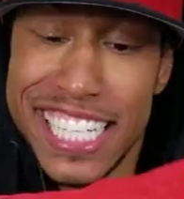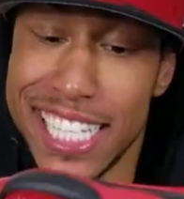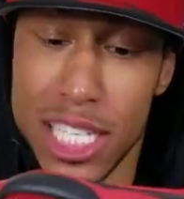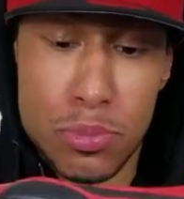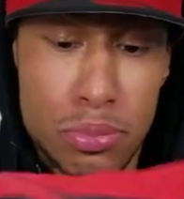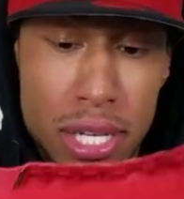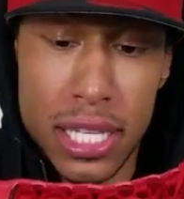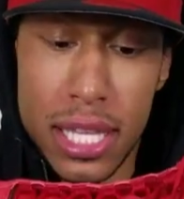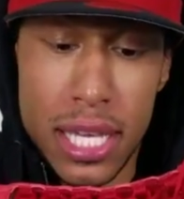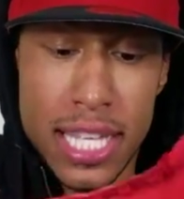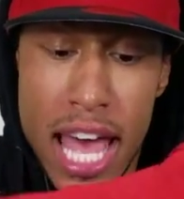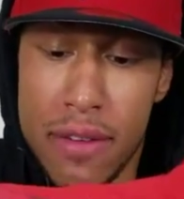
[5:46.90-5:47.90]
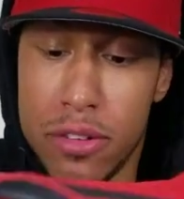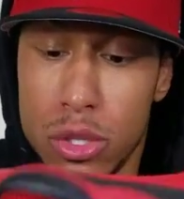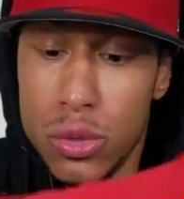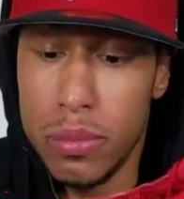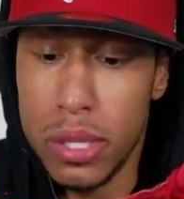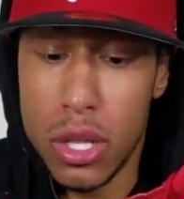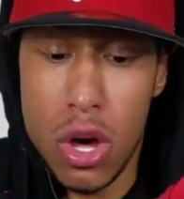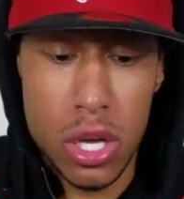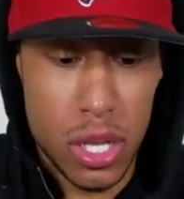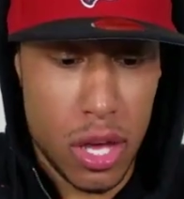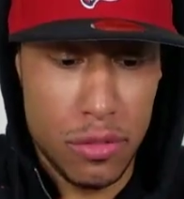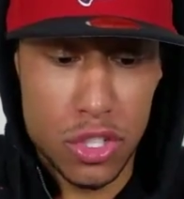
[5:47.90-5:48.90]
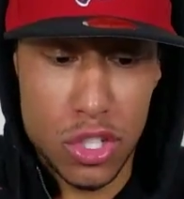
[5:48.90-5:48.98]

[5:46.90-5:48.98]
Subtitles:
these pretty things have eluded me long enough.